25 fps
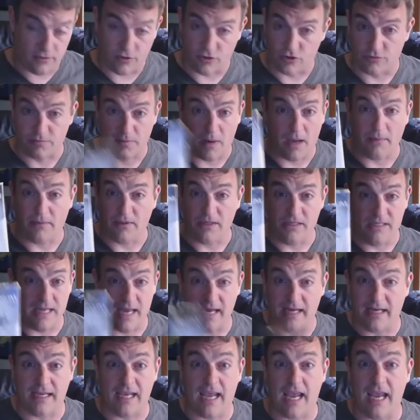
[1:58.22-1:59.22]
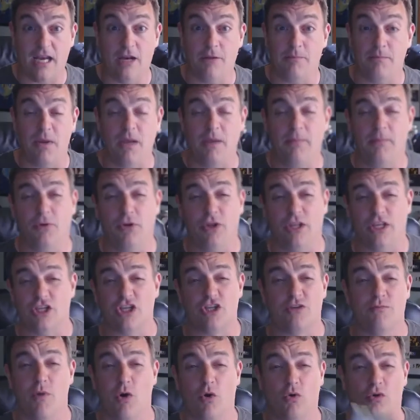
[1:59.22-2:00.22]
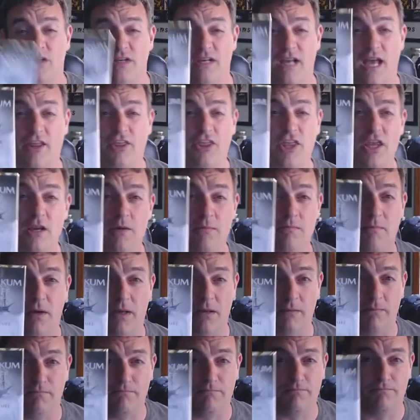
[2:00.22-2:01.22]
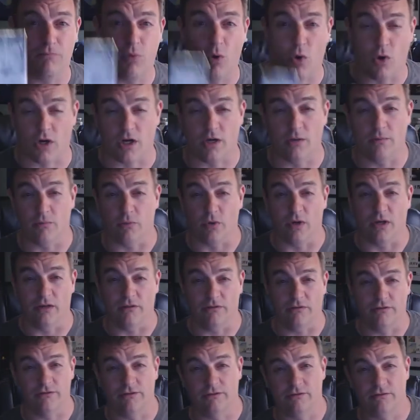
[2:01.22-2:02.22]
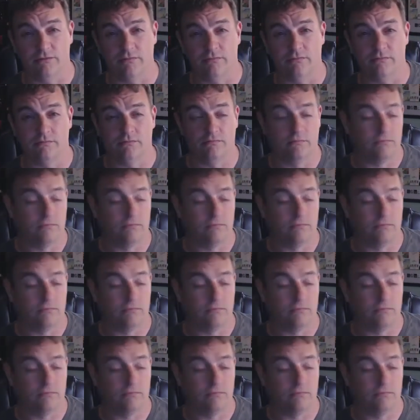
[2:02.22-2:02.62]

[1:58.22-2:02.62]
there's probably dedicated people that smoke nothing but Borkum Riff